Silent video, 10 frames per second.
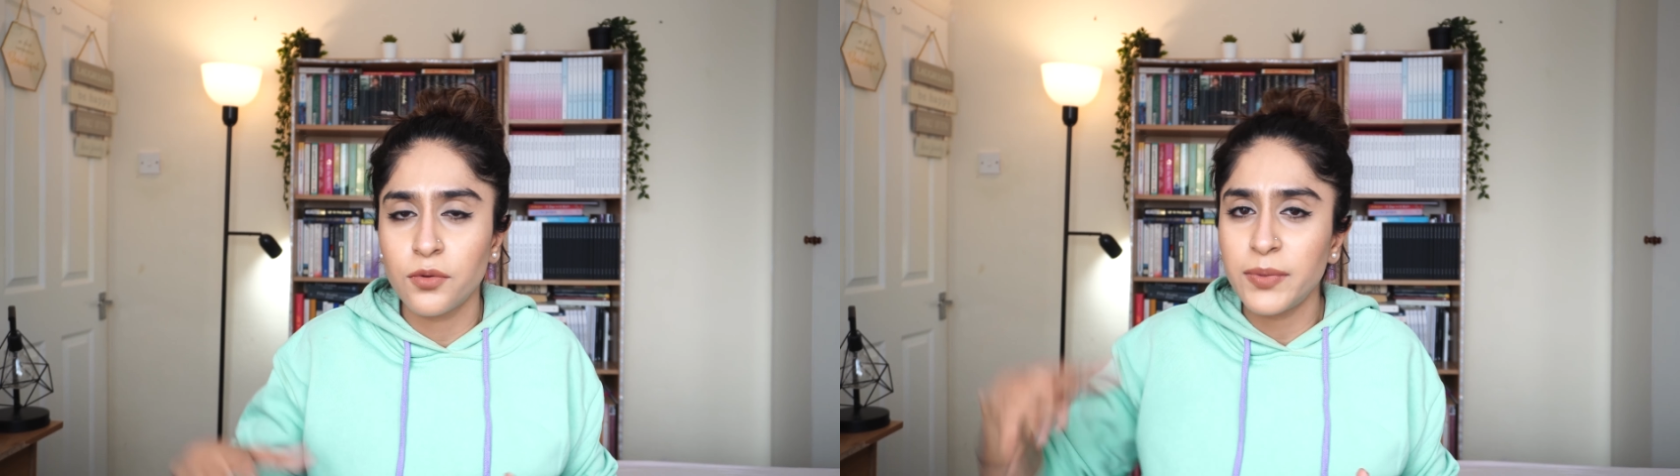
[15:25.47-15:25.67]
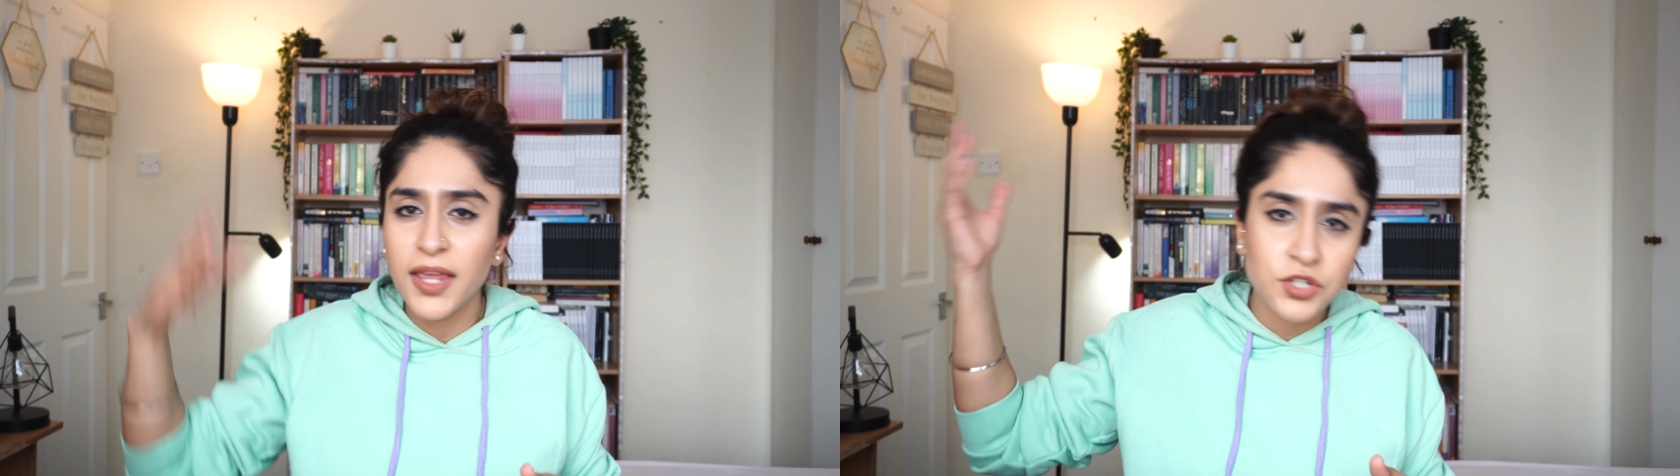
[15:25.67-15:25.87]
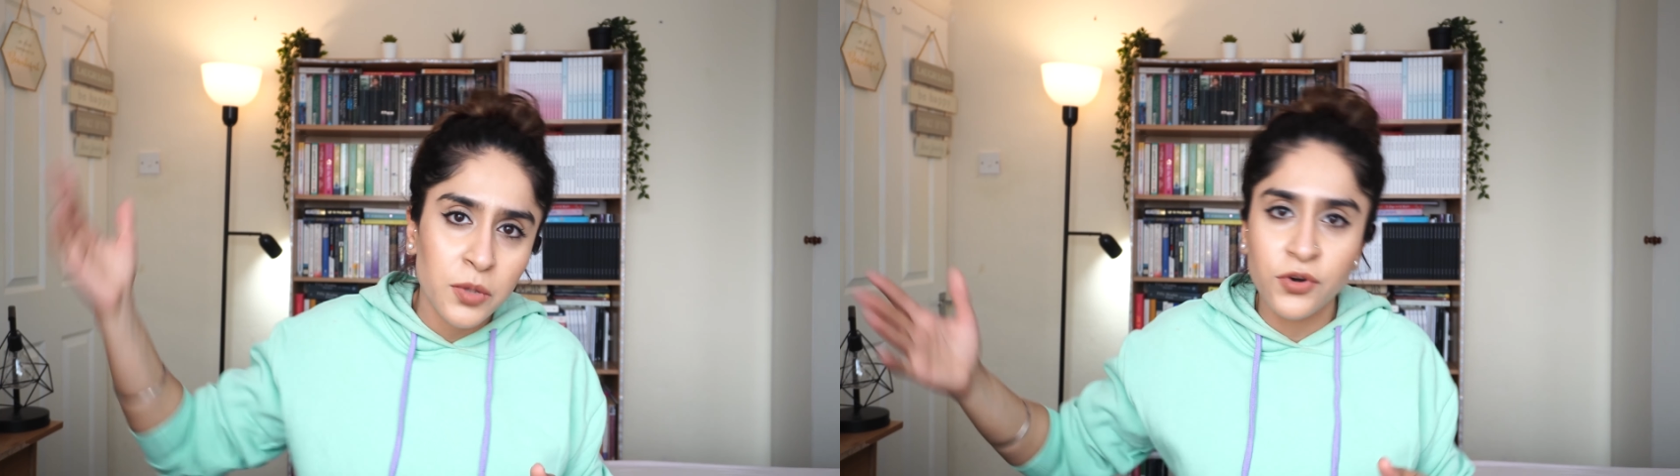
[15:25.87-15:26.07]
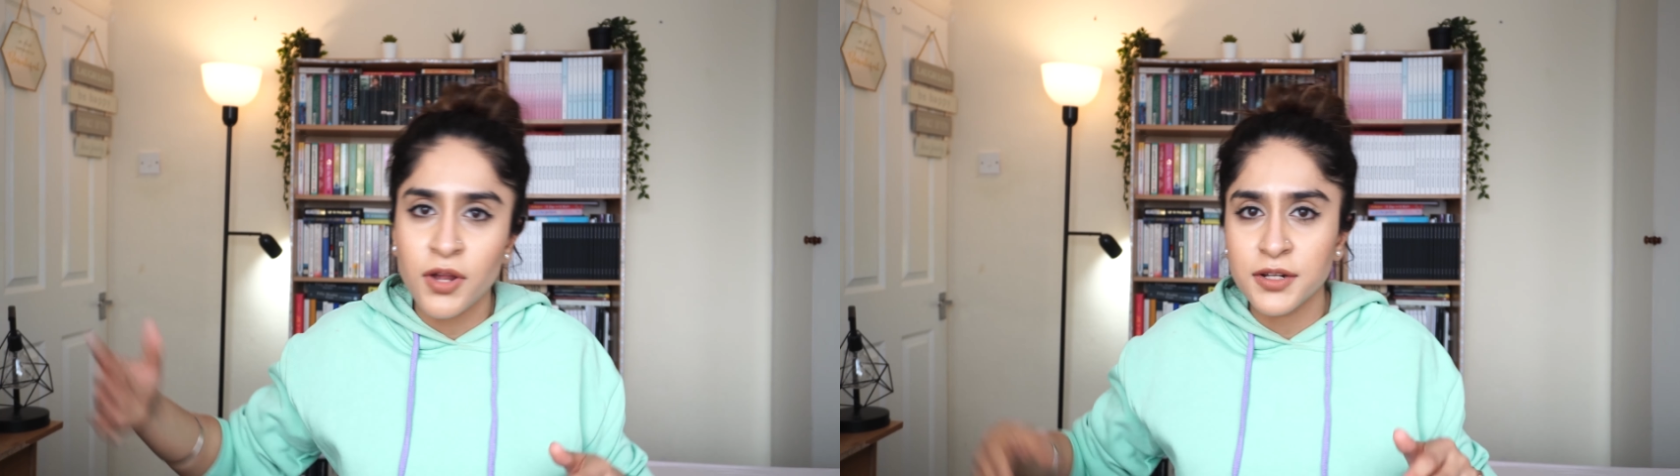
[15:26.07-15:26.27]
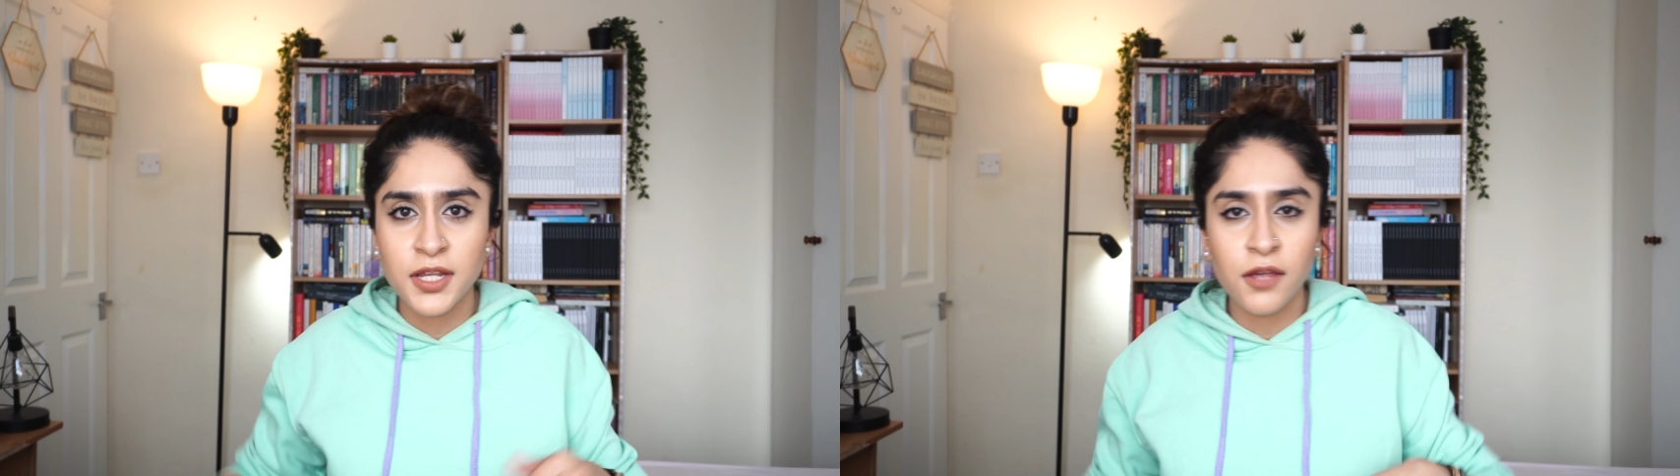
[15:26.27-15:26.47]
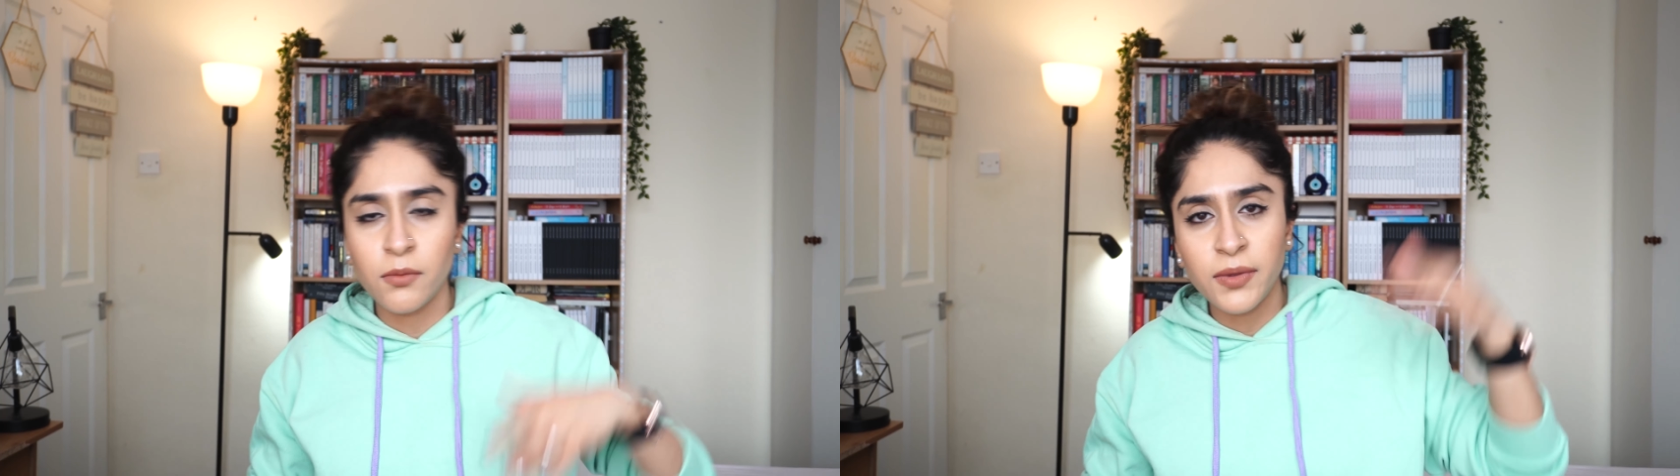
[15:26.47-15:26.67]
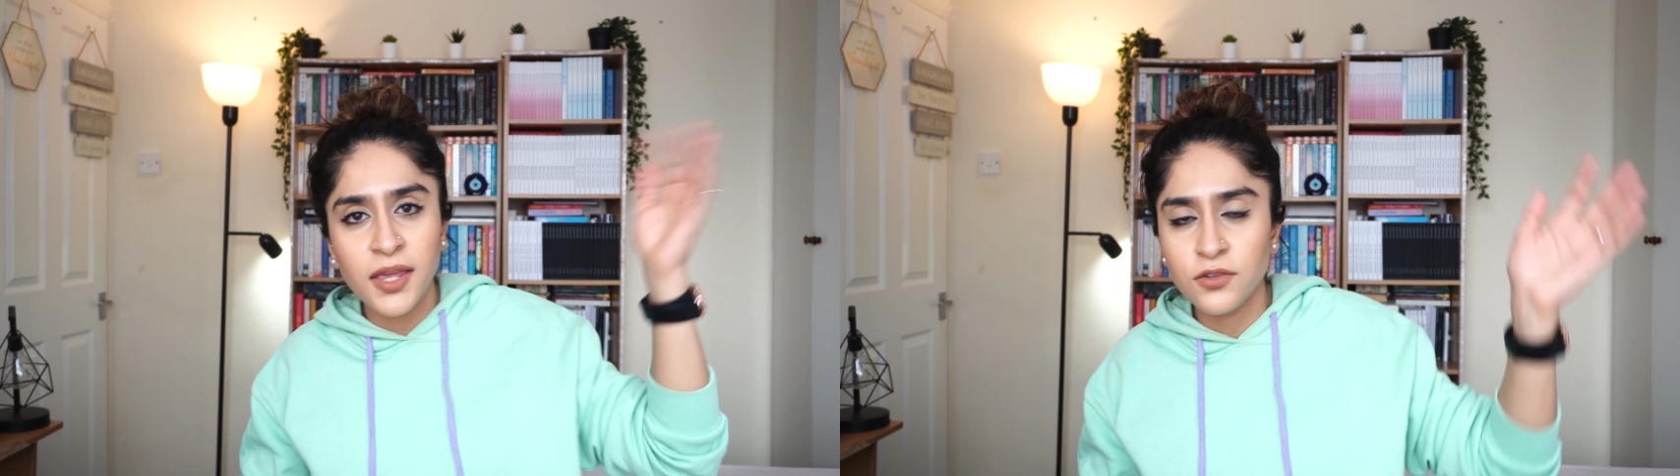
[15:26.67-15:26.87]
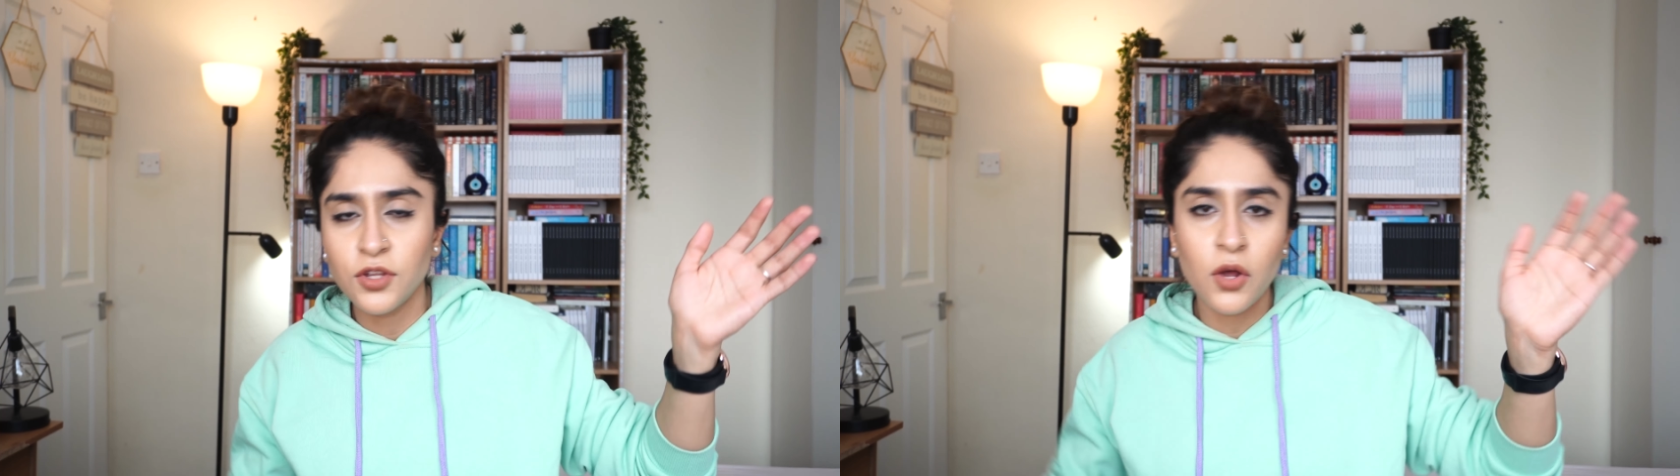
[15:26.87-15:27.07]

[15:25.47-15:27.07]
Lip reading: on being too productive and being,